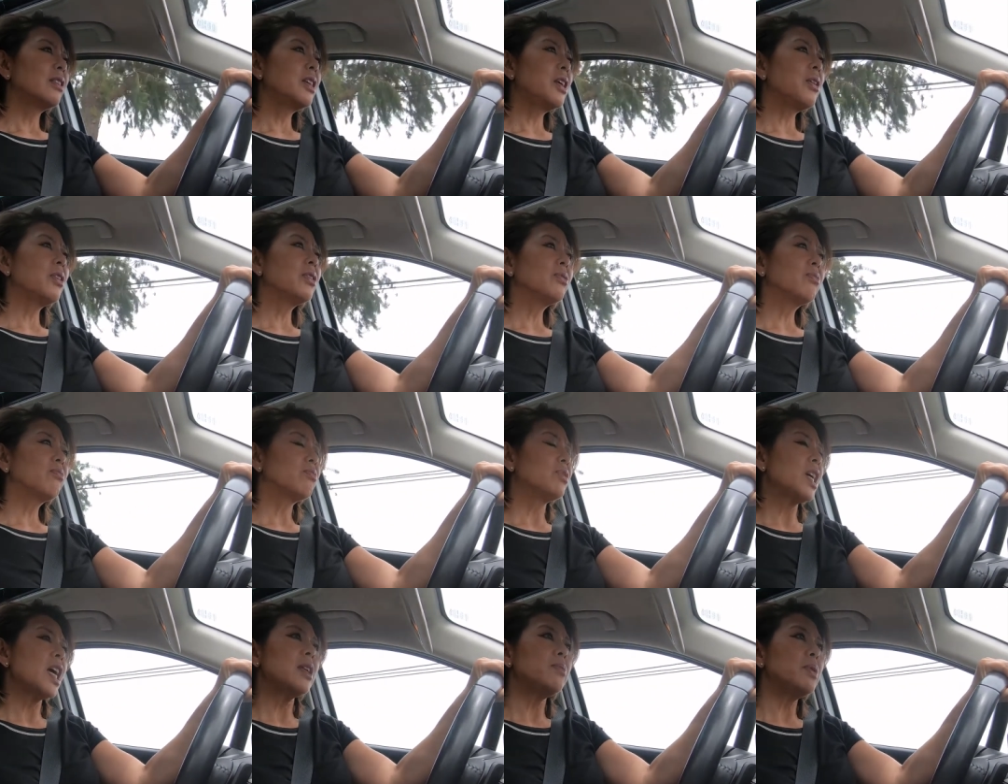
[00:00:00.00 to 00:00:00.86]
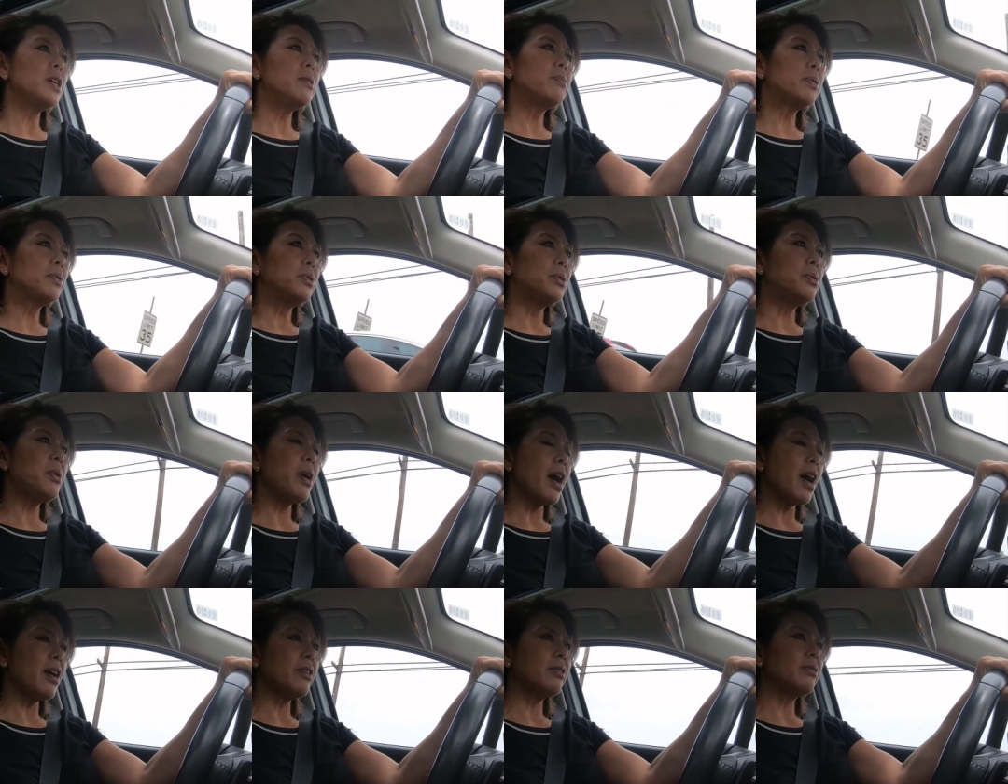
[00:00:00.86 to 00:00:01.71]
there are 10 people who
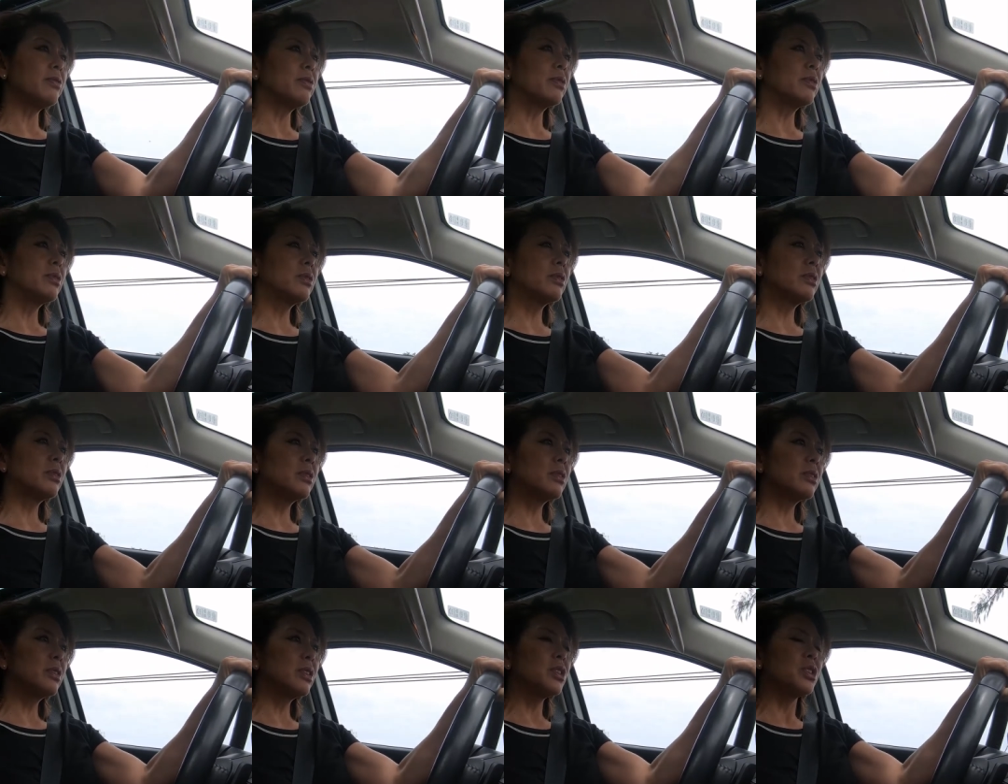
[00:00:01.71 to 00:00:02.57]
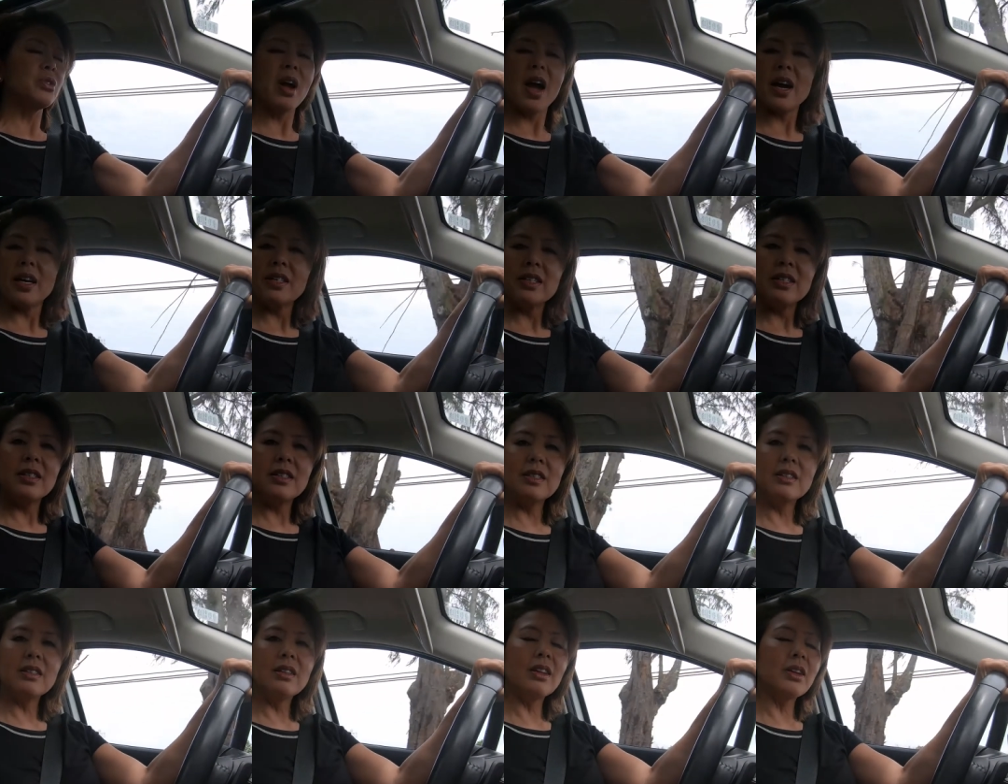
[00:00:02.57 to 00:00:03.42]
have
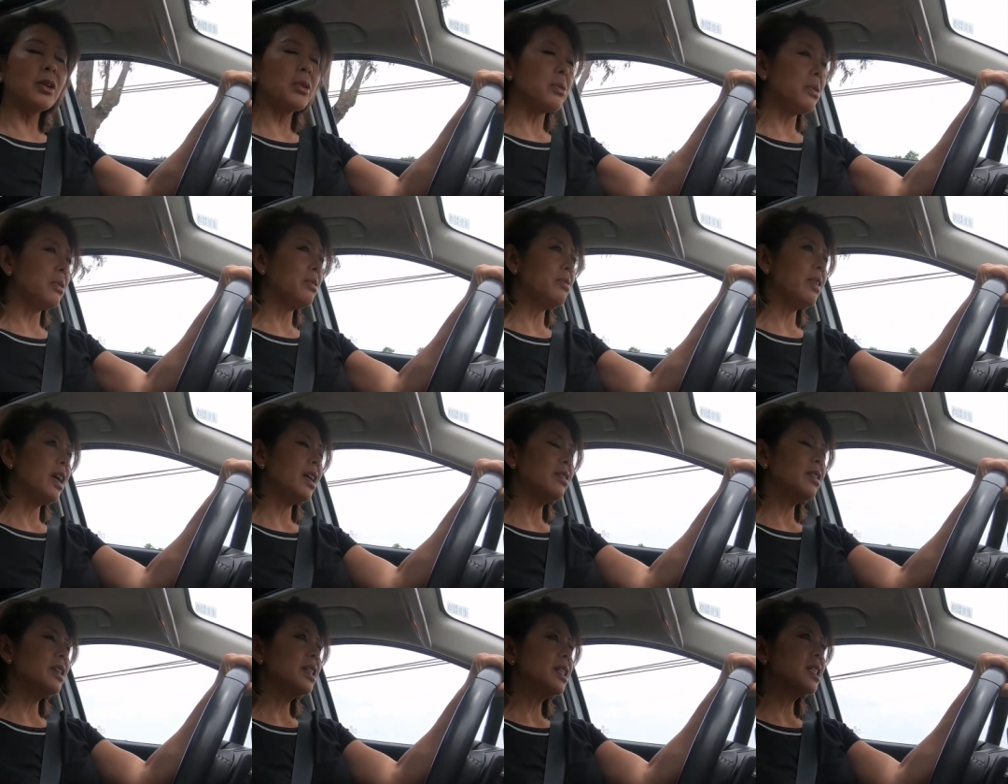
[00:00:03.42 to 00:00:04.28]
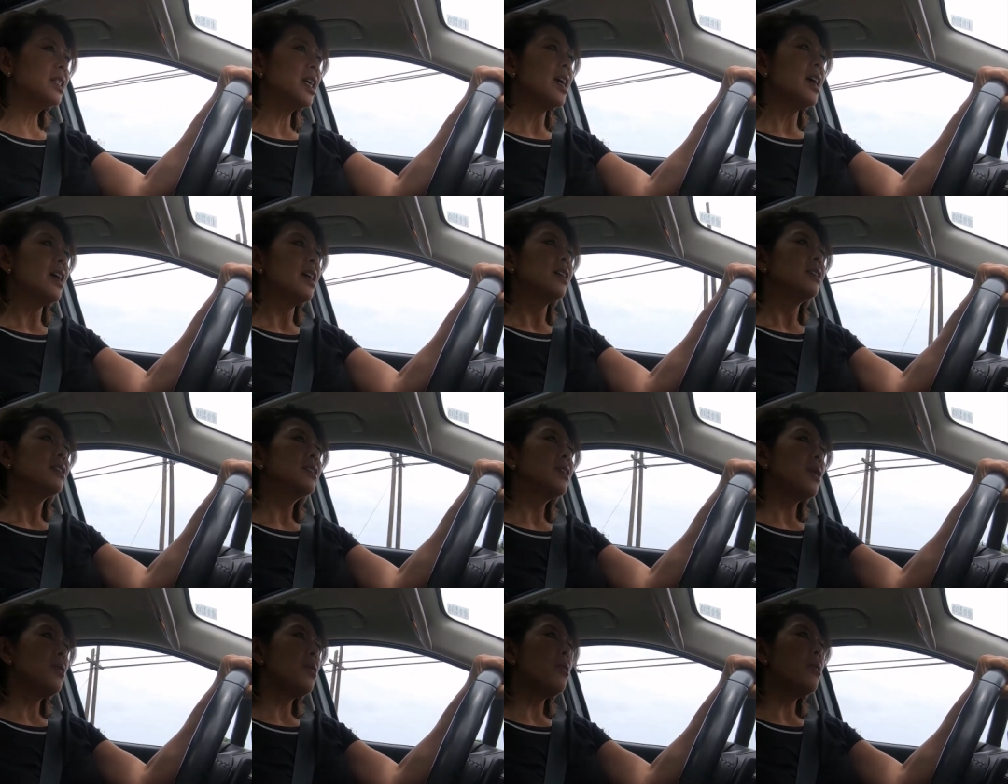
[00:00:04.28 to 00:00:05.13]
contracted the coronavirus,
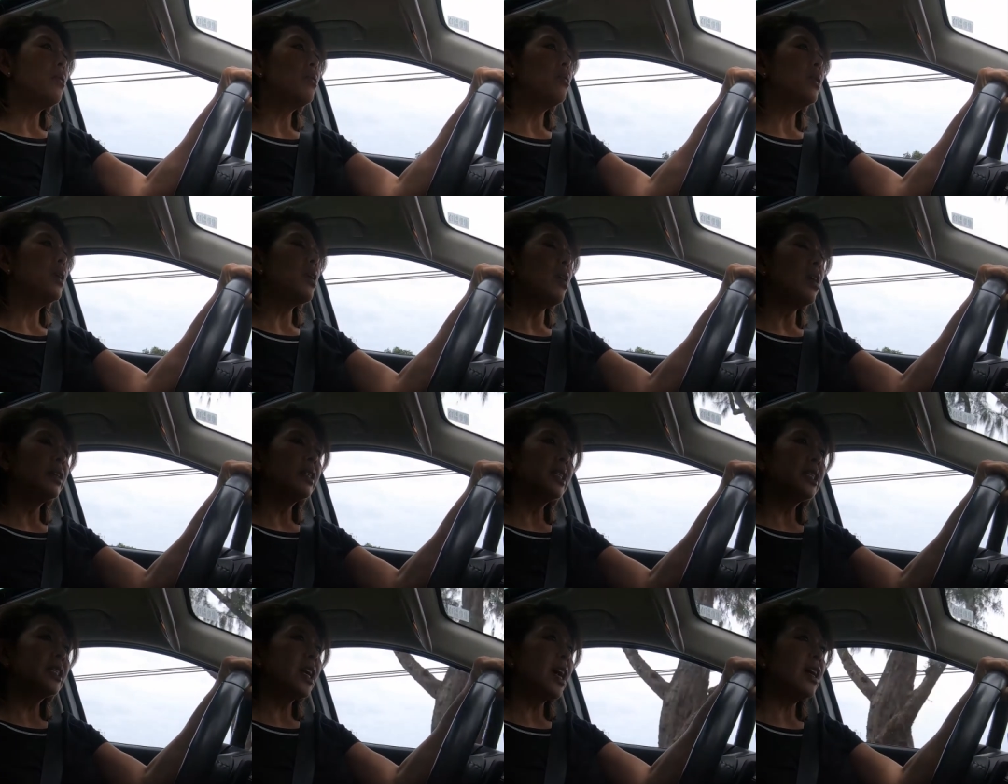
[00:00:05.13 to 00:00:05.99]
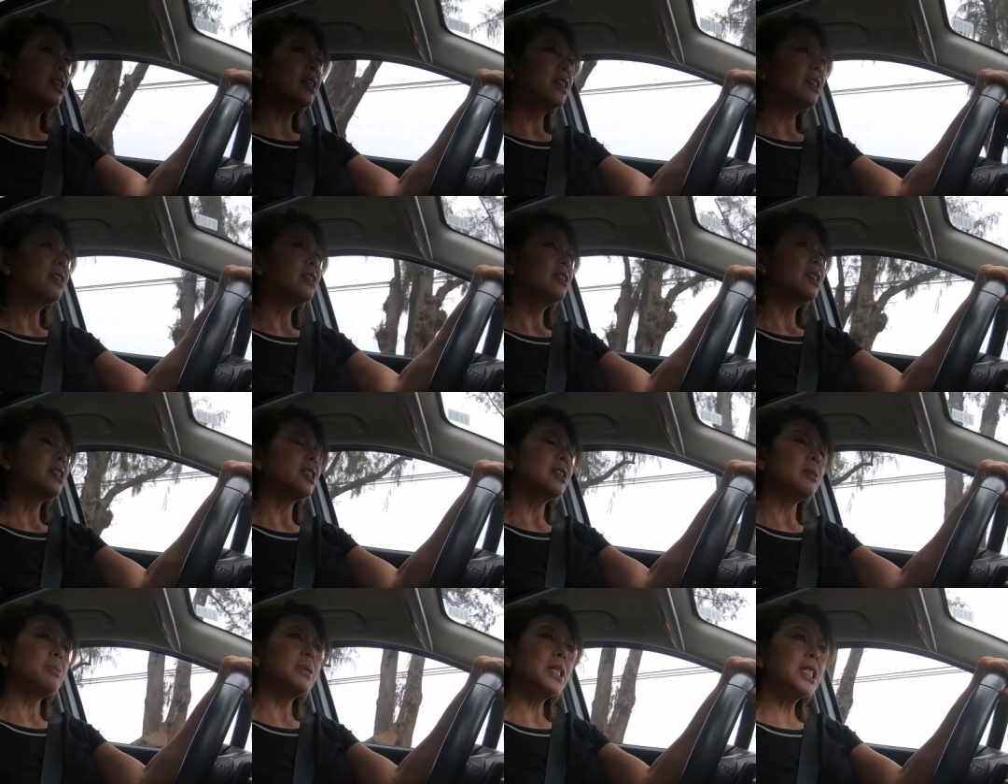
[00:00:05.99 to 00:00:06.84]
so we all decided
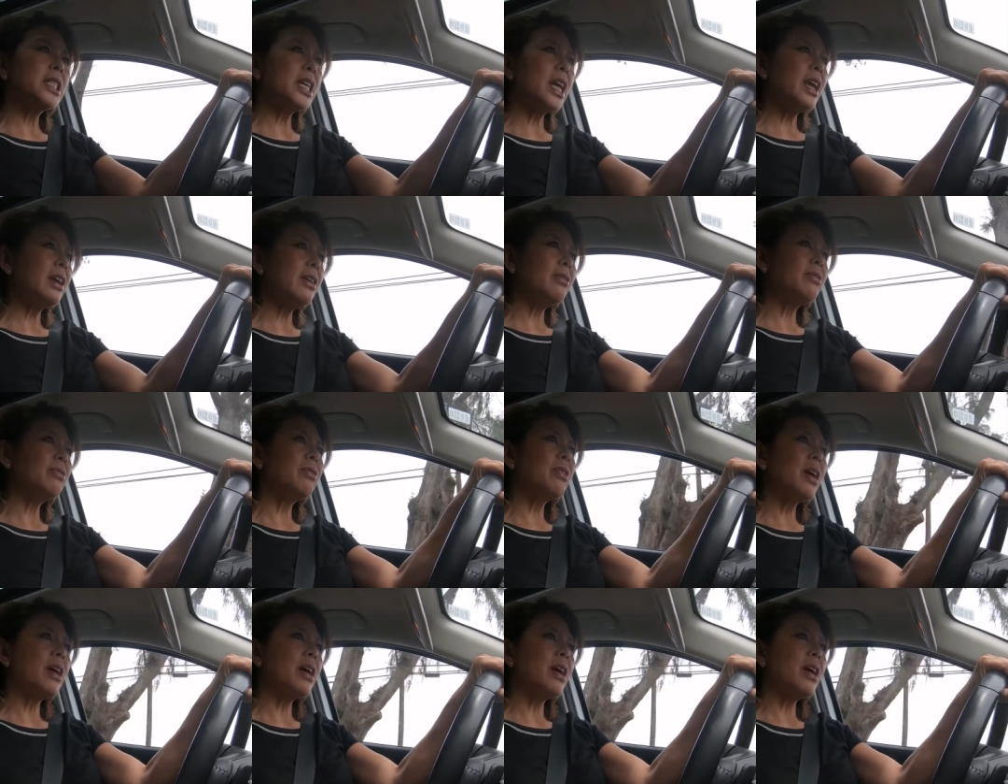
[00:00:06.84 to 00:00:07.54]
just to be safe,